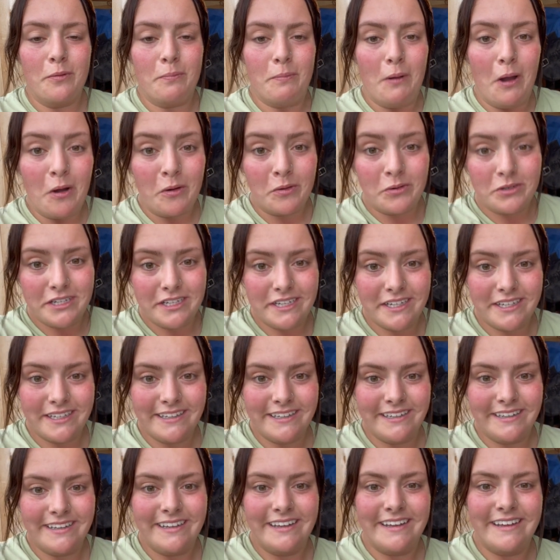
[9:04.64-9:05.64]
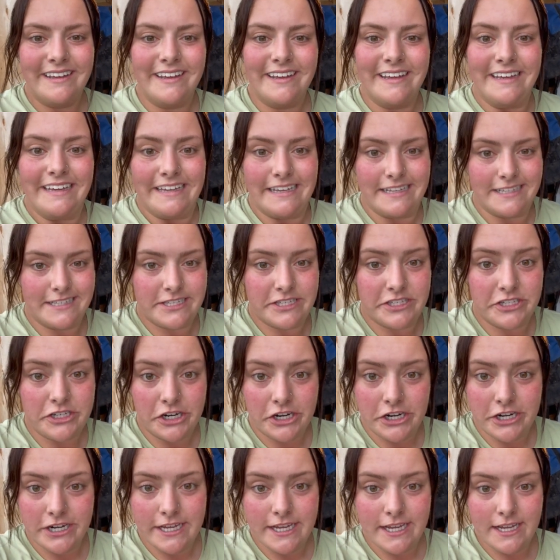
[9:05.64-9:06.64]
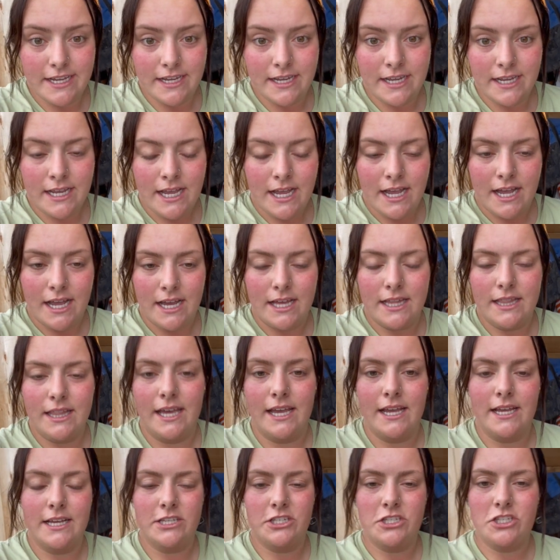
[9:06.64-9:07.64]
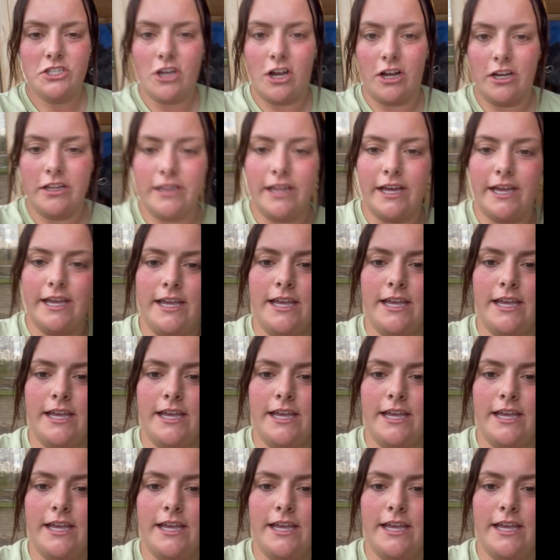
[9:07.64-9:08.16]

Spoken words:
pony gets dirty, like Starlight